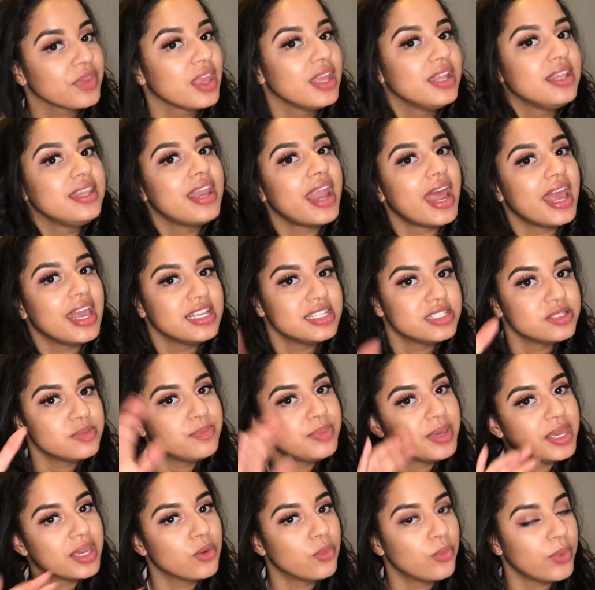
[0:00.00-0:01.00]
Nice
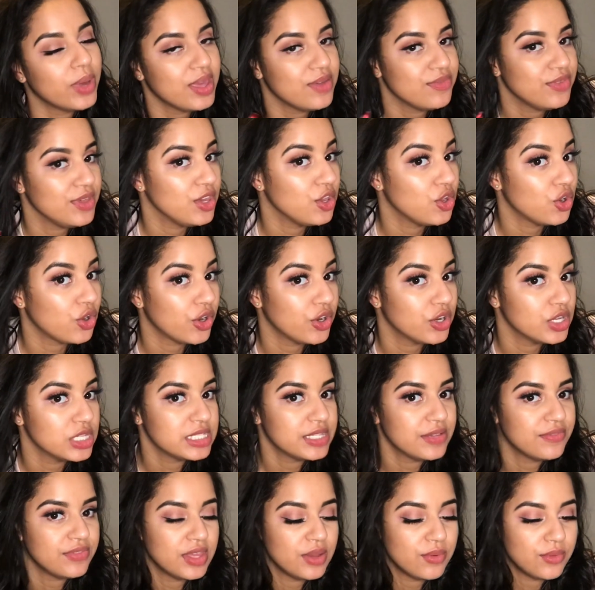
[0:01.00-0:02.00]
big wavy curls
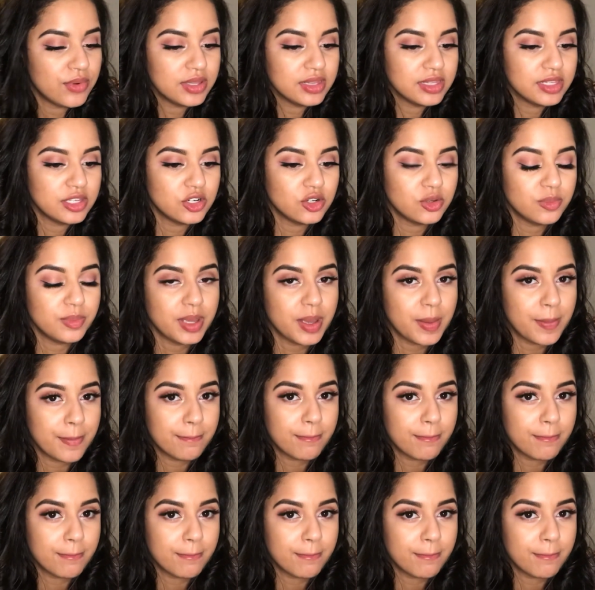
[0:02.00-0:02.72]
if they were a little bit